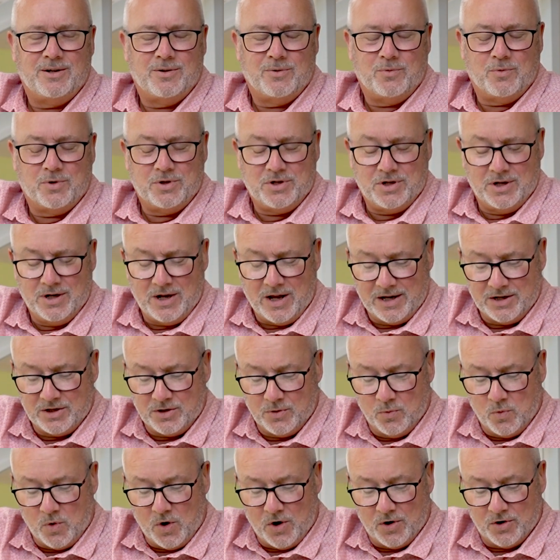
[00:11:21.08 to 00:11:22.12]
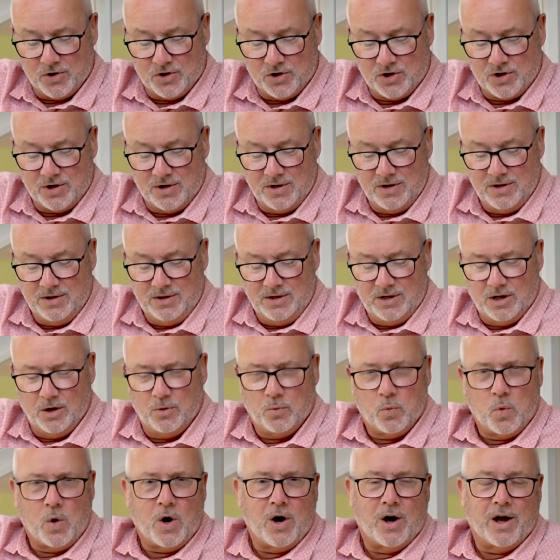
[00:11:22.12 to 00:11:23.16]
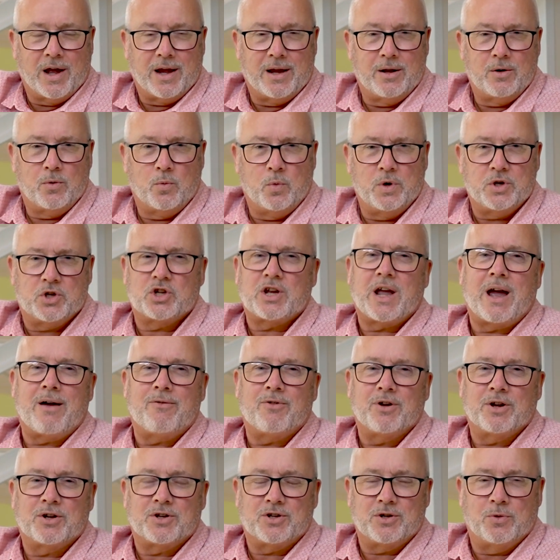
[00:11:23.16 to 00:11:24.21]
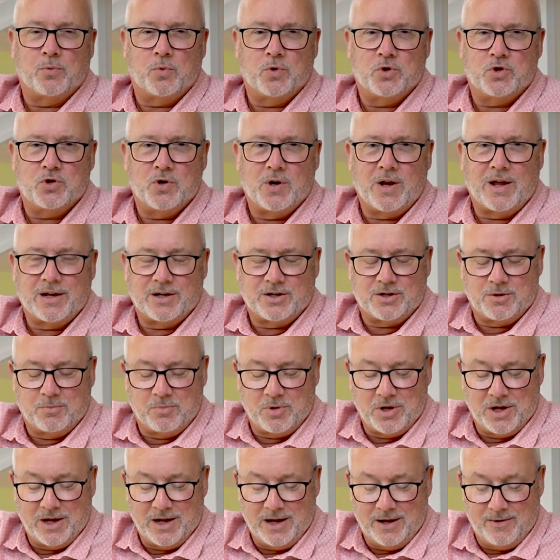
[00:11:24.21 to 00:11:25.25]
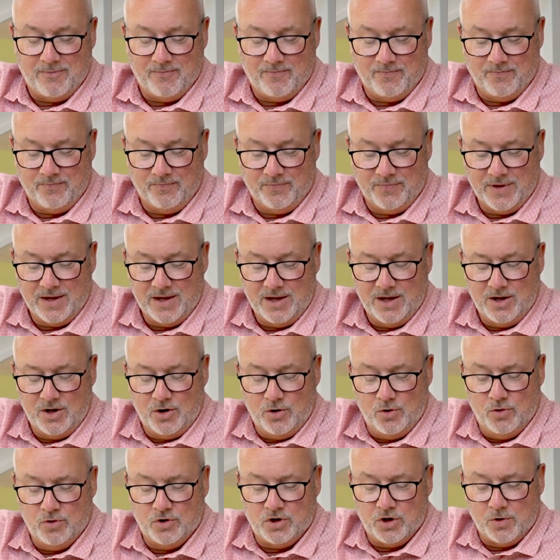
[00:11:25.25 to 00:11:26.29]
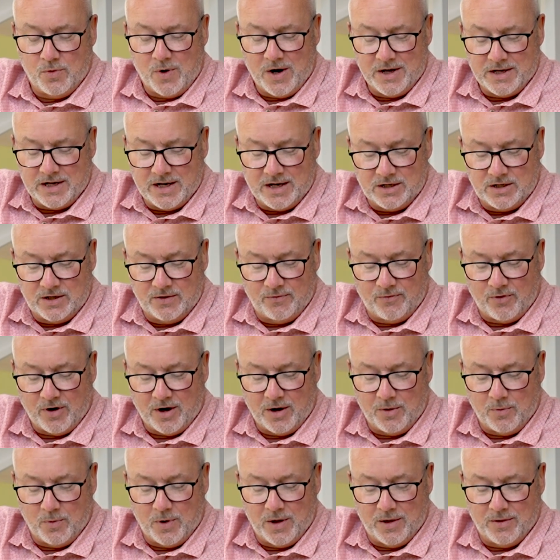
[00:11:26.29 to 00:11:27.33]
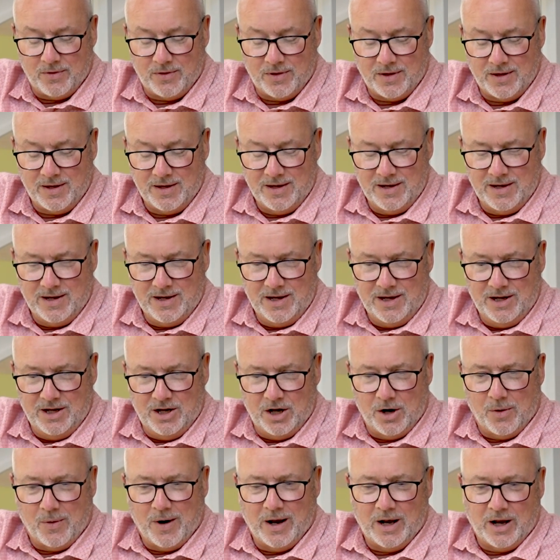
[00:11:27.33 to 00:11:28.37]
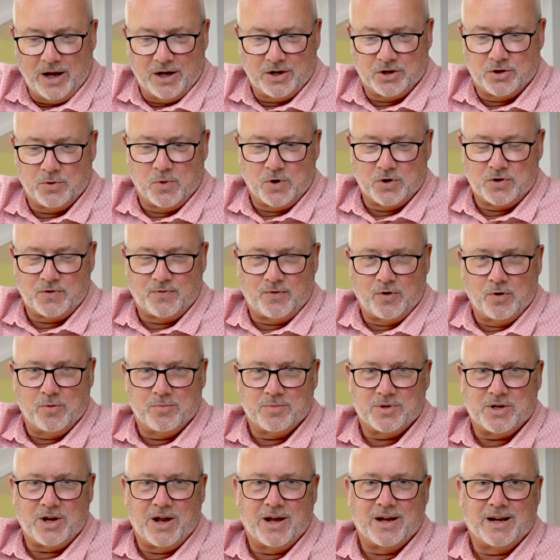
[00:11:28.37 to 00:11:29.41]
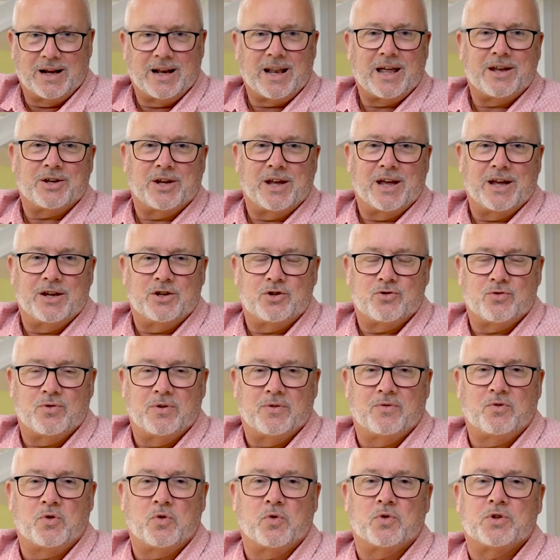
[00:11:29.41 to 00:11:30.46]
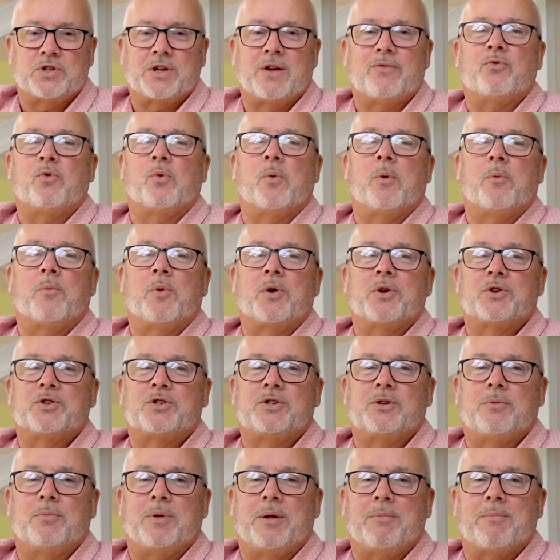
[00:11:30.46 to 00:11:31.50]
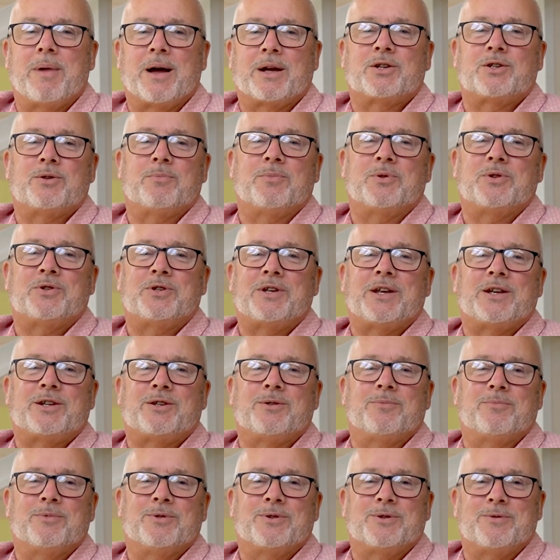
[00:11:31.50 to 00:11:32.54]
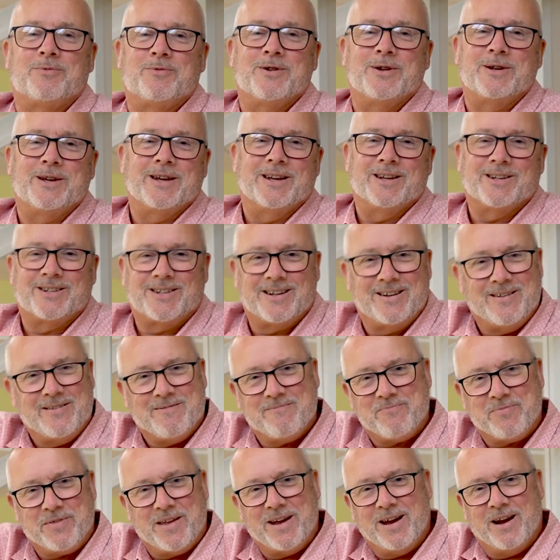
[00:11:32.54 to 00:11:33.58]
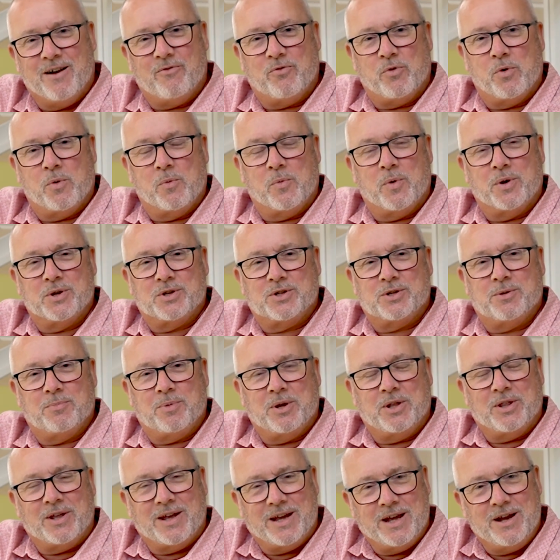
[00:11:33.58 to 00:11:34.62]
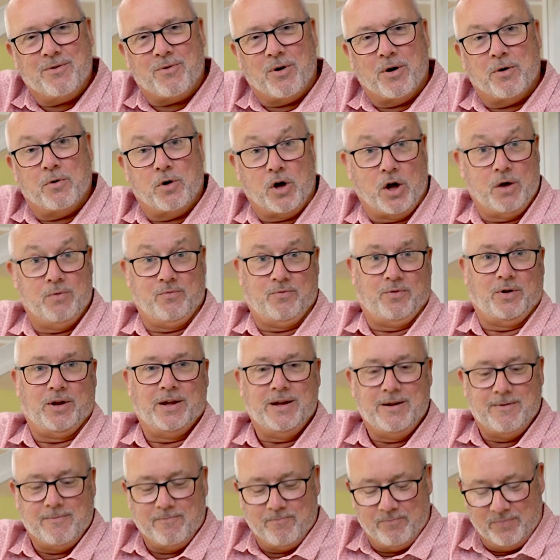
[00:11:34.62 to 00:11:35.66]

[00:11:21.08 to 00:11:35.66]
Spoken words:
What do you like to watch and why? Which character would you like to be? Who do you identify with? You know, I like to watch films like Gladiator, and of course everyone wants to be Maximus Decimus Meridius. Everyone wants to be the hero, hopefully.